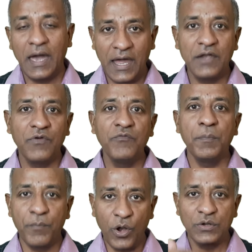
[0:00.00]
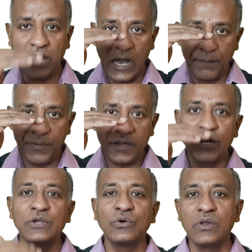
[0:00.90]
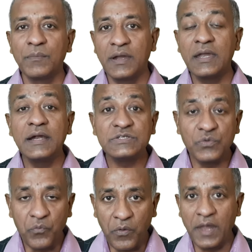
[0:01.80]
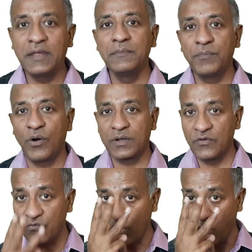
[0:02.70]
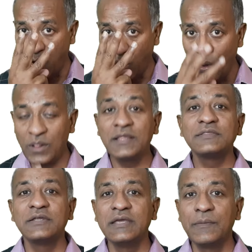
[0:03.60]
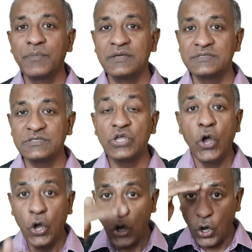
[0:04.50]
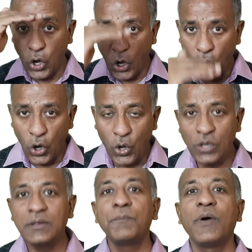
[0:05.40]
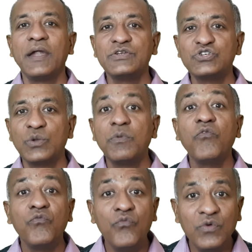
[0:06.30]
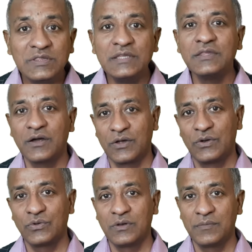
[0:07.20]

And when we plot the upper control limit, it's very important for all the three appraises, all the points should be within the control